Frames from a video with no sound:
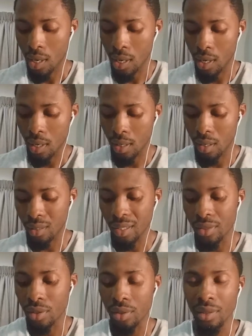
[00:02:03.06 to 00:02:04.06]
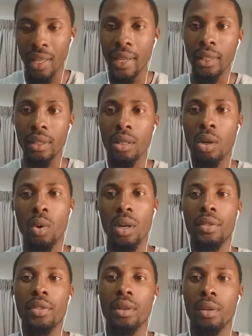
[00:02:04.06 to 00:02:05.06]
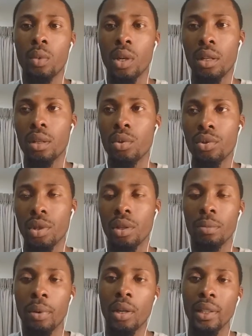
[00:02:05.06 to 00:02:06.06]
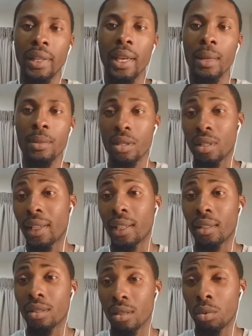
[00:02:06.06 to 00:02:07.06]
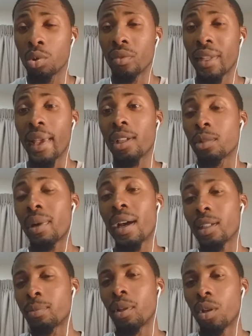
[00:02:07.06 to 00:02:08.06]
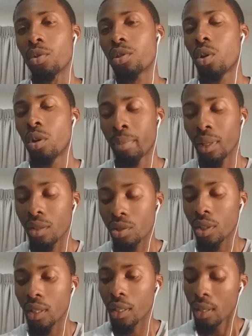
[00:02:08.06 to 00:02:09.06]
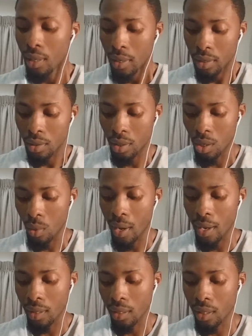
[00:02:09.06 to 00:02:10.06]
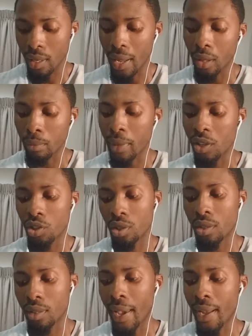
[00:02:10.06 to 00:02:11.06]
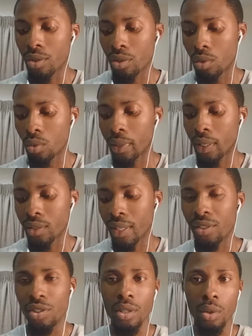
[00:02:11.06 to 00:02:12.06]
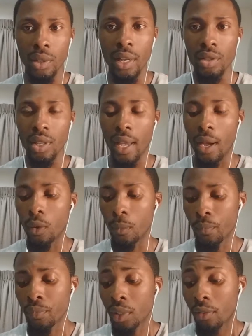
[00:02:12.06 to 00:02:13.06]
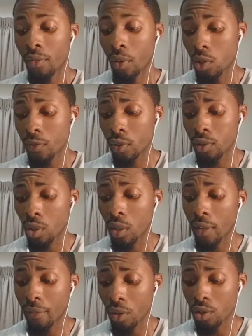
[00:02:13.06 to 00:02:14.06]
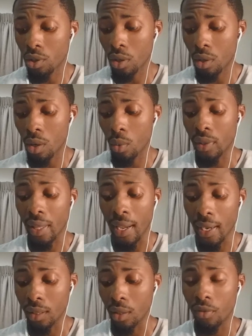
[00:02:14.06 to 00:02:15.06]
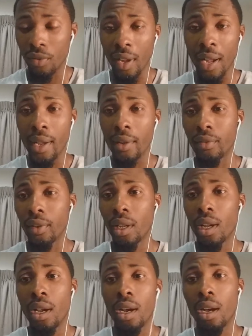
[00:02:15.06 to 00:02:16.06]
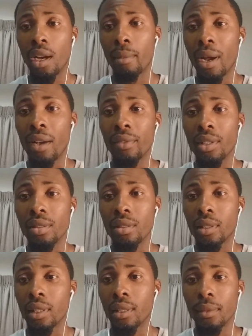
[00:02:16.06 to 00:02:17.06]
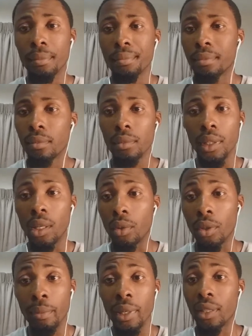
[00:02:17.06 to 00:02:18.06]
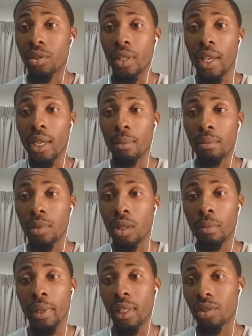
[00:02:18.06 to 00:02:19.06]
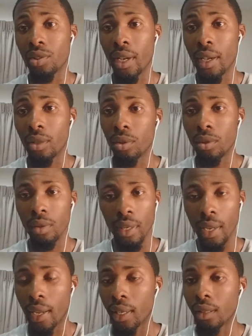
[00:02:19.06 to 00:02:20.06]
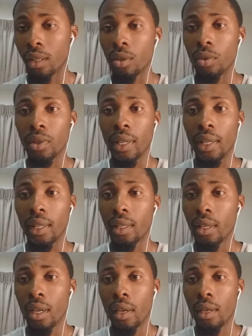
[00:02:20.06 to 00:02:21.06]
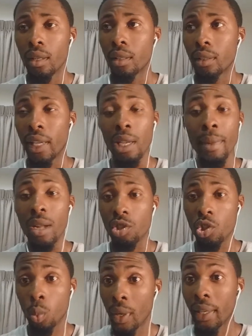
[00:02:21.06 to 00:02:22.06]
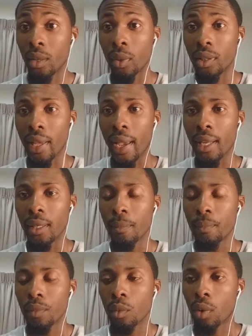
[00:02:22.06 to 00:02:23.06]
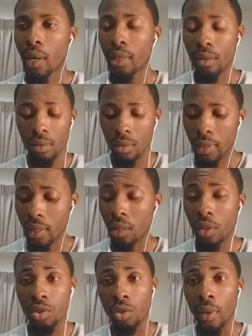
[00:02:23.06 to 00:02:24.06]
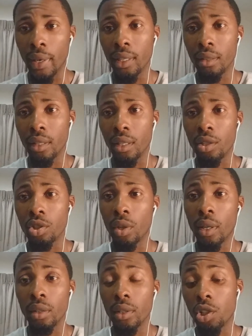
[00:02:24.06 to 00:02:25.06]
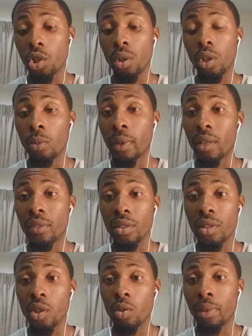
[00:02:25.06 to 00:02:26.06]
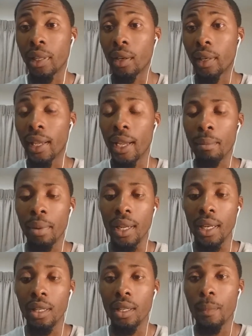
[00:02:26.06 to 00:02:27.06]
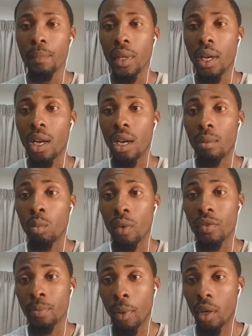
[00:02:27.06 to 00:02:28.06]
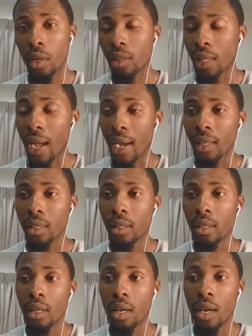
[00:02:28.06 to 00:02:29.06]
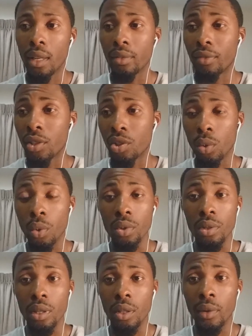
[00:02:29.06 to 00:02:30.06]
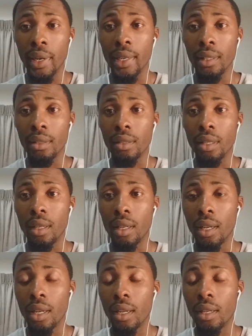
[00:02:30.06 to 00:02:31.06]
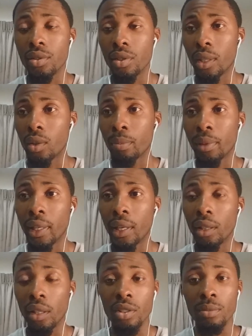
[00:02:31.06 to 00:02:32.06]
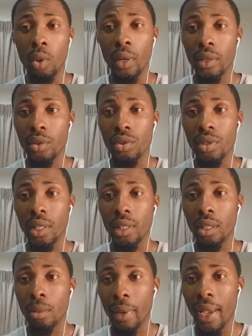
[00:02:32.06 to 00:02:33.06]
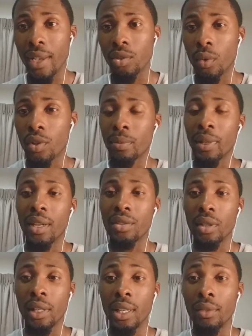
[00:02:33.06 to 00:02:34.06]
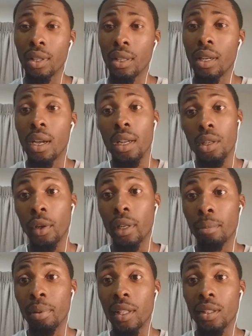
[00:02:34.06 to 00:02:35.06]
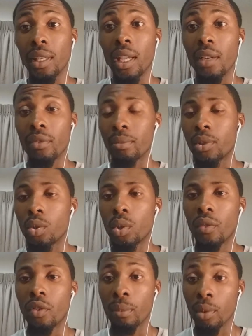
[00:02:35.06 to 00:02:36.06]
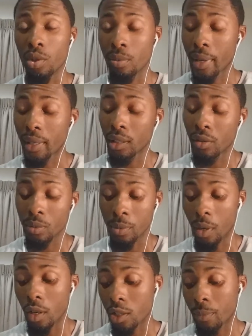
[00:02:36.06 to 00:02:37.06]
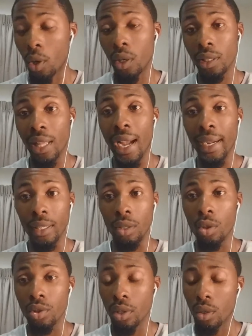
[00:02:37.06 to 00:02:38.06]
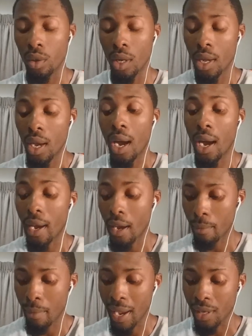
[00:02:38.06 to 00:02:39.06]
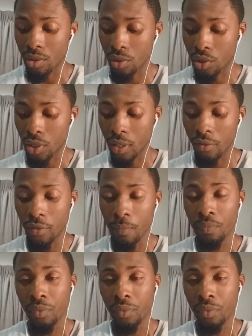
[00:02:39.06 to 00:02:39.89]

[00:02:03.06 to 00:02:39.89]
Unless it's like, you know, one of those third-party games that's like exclusive to Xbox but also on PC. You know, I'll mention that too because that still does count. First of all, so they first started out with Halo 5. Obviously, you know, their biggest game, their biggest title, Halo. They came out swinging with that, right? It looks great, and they showed a little bit of the single-player campaign with Spartan Locke. The visuals look great. The single-player looks more interesting than the past ones because they're giving, you're going to play the game from two different perspectives, Spartan Locke and also Master Chief.